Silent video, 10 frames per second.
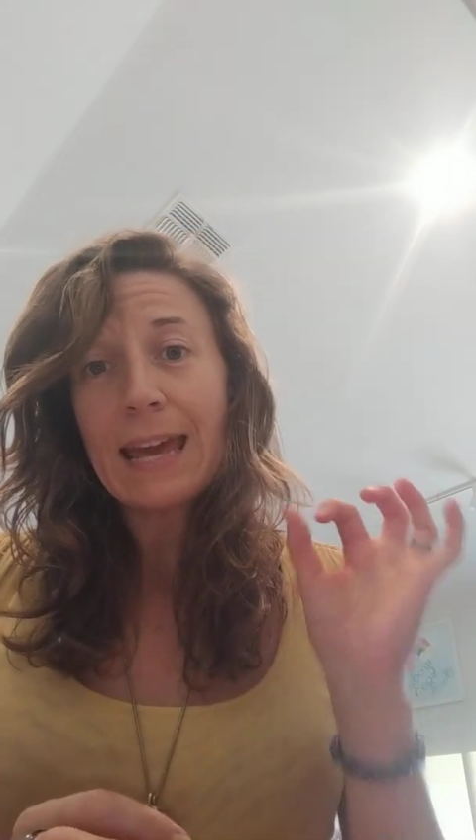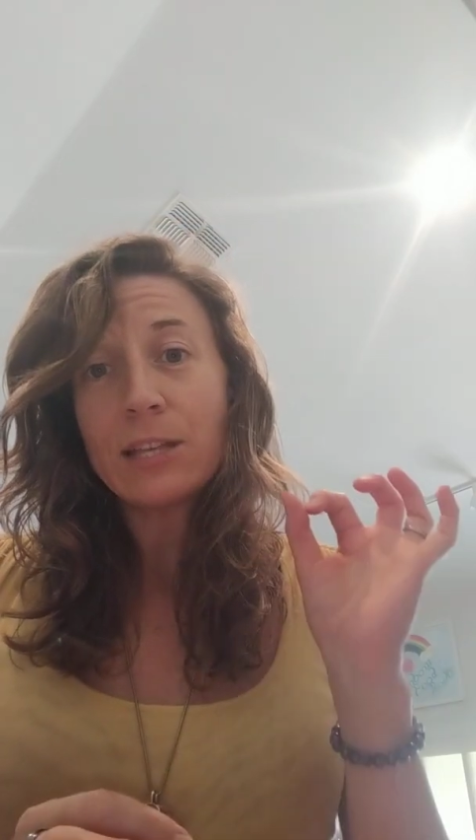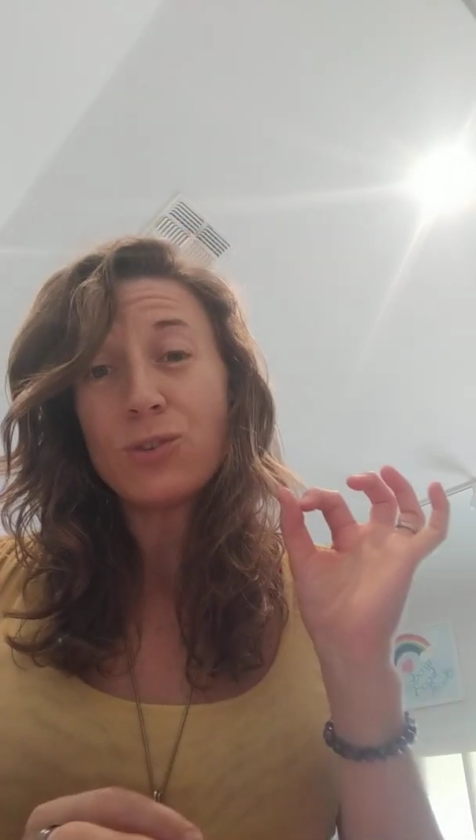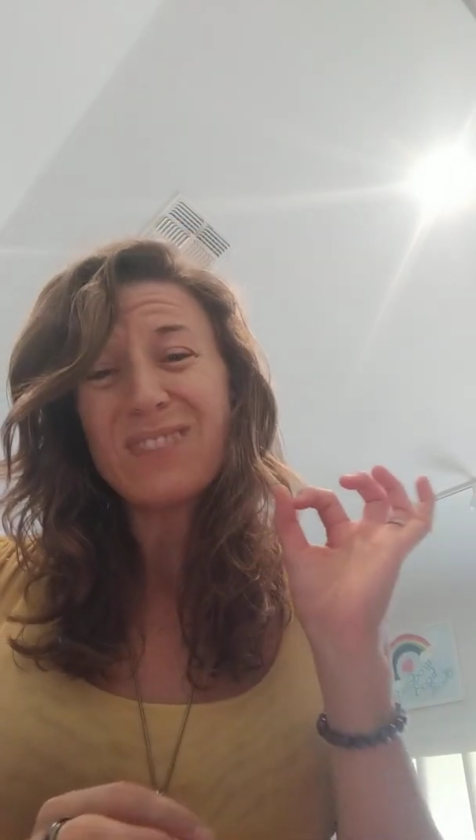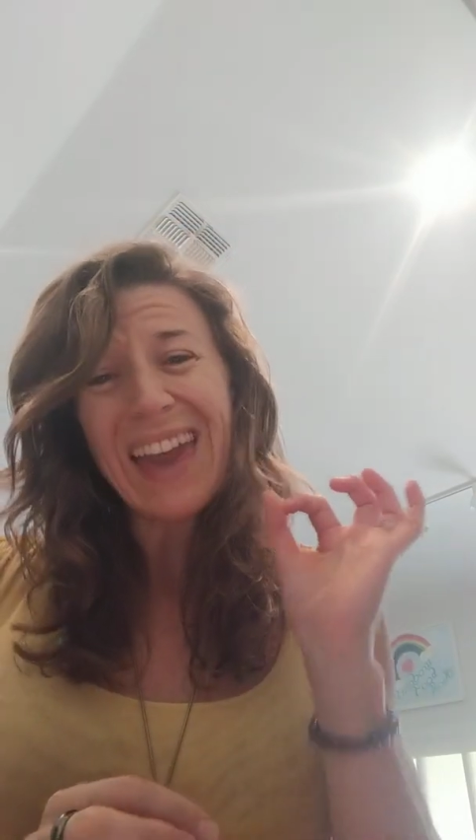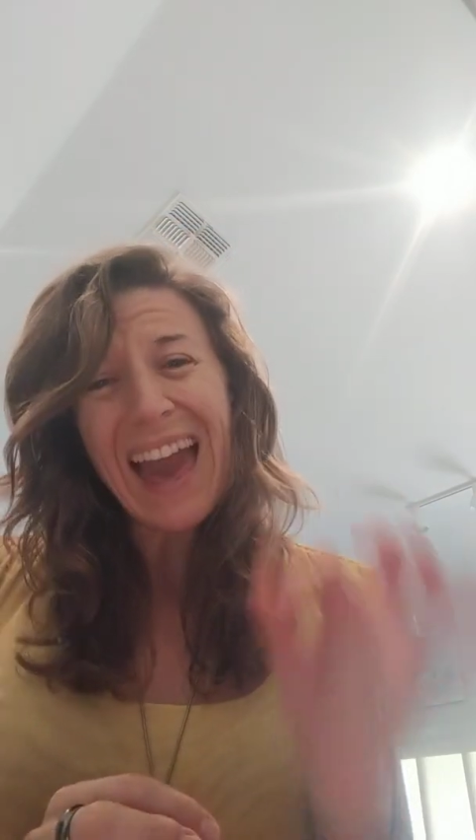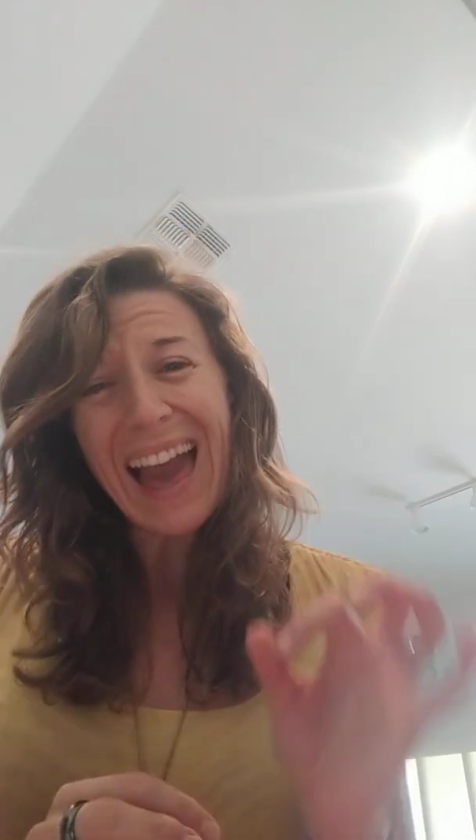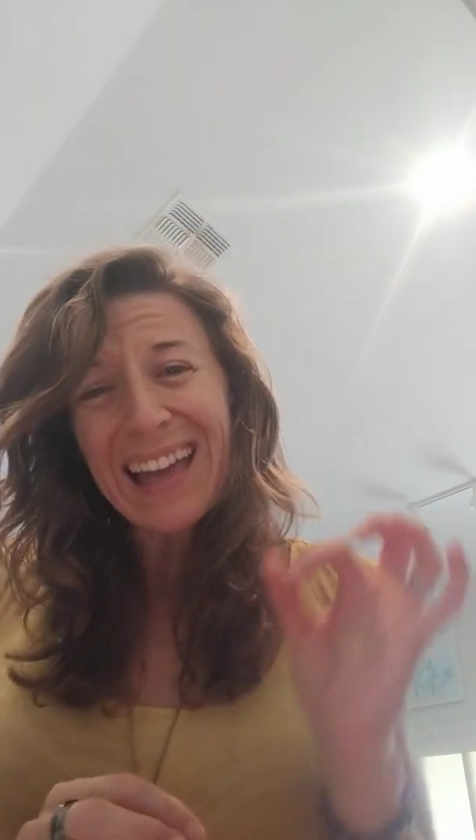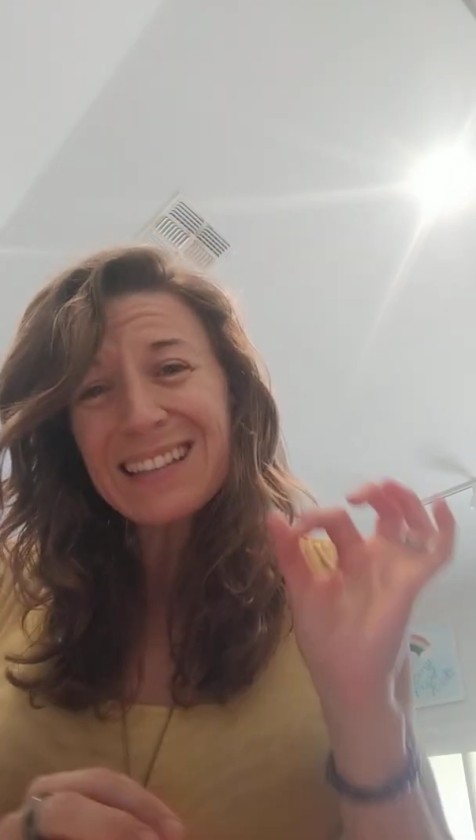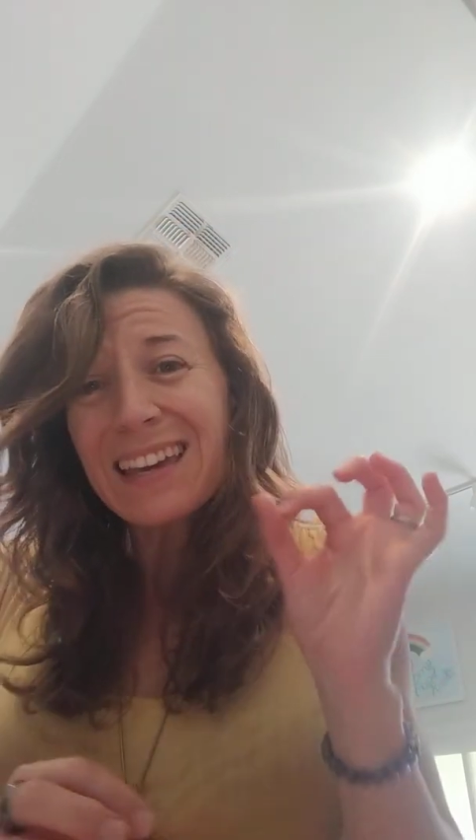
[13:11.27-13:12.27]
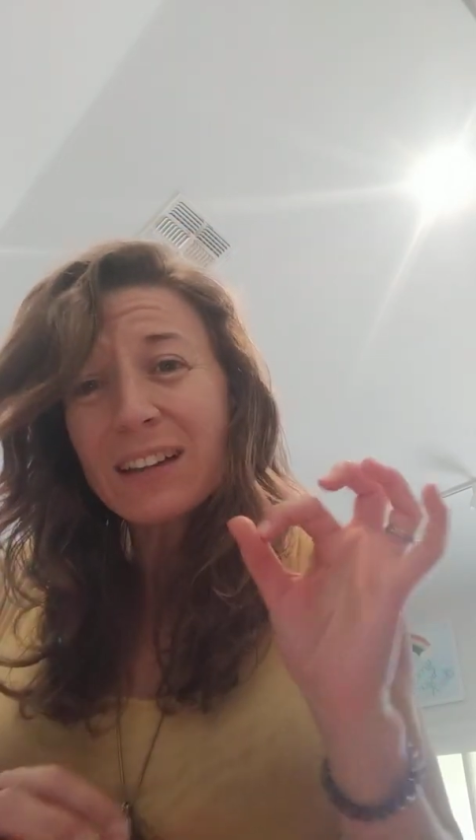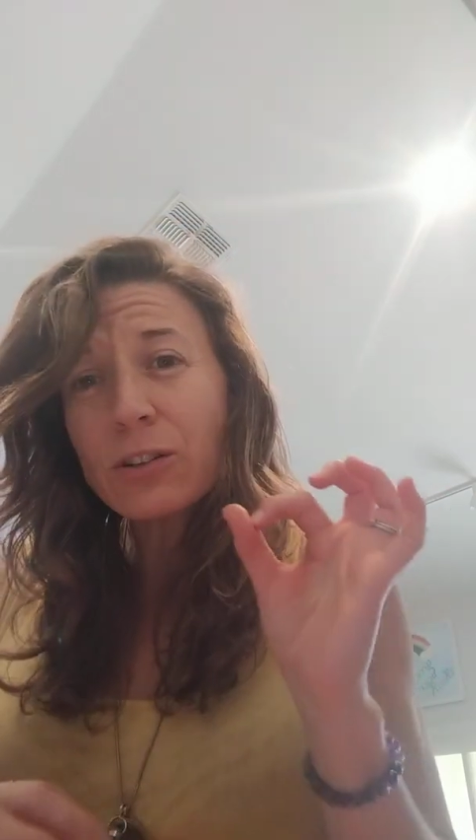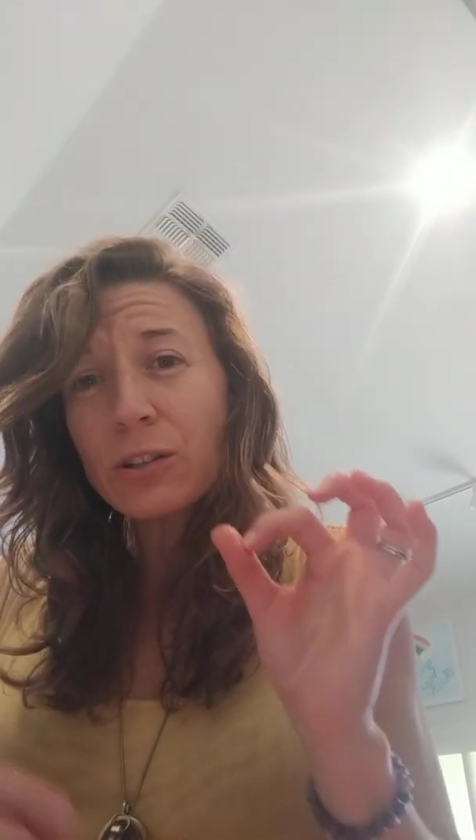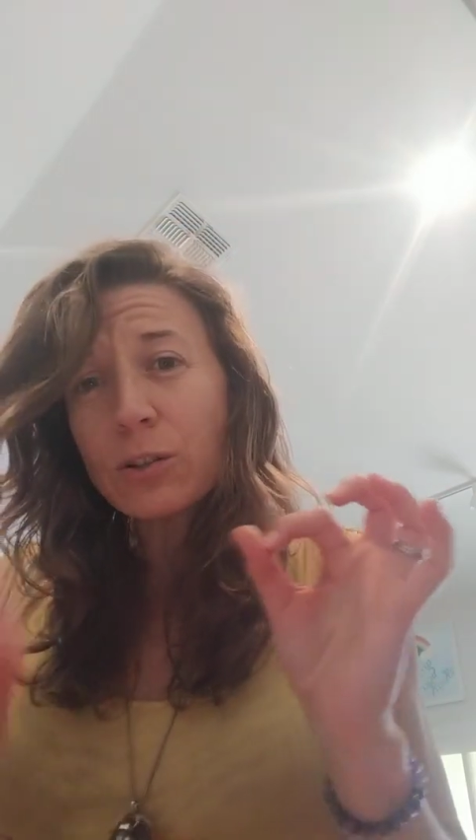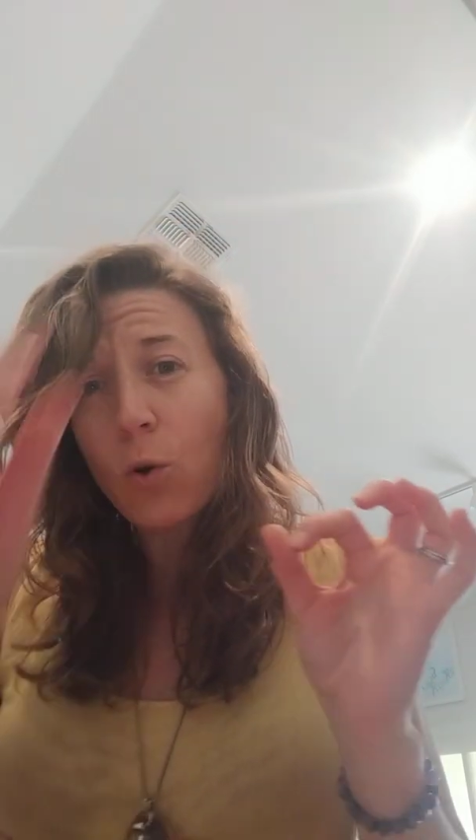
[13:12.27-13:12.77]
and you can
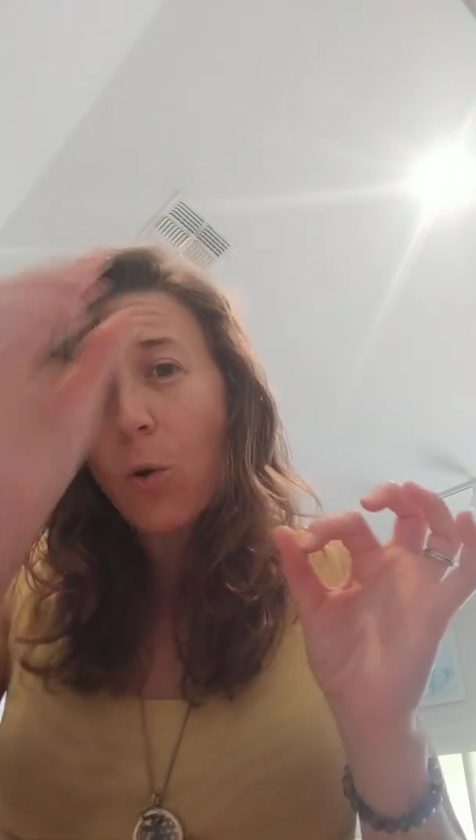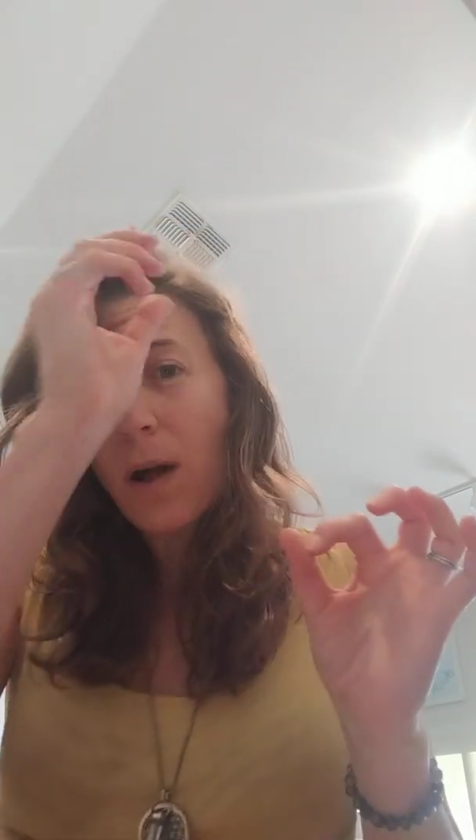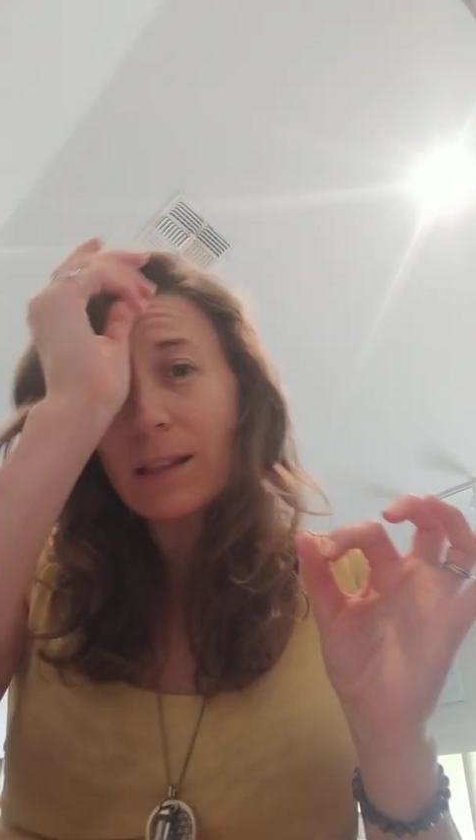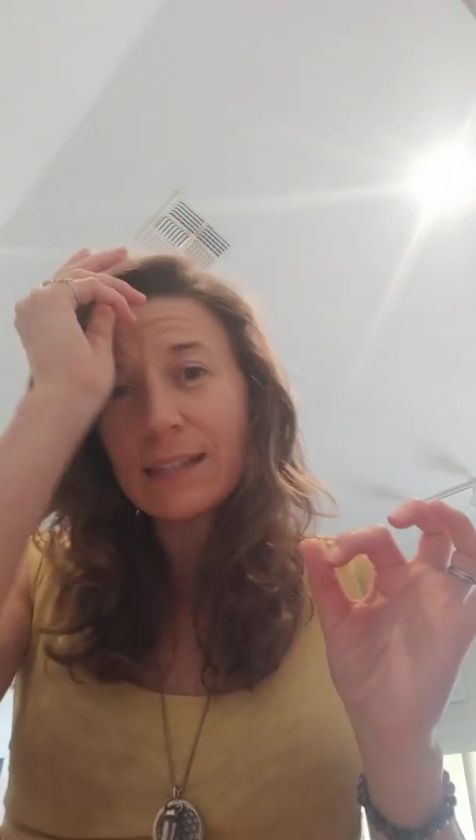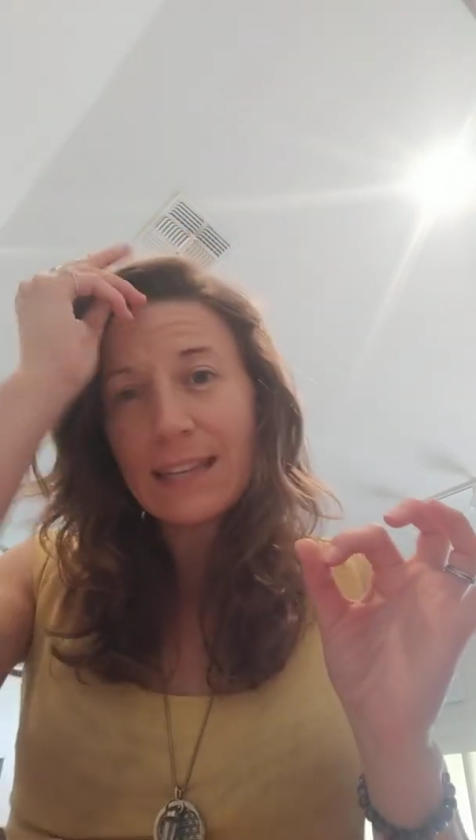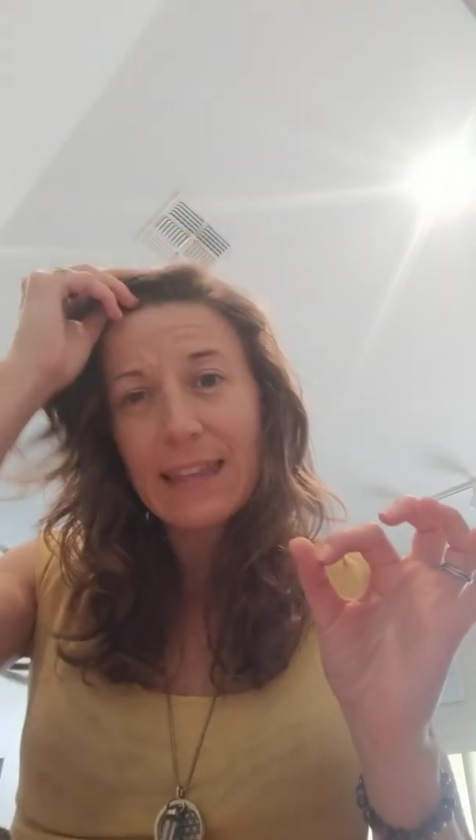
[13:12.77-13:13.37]
get good quality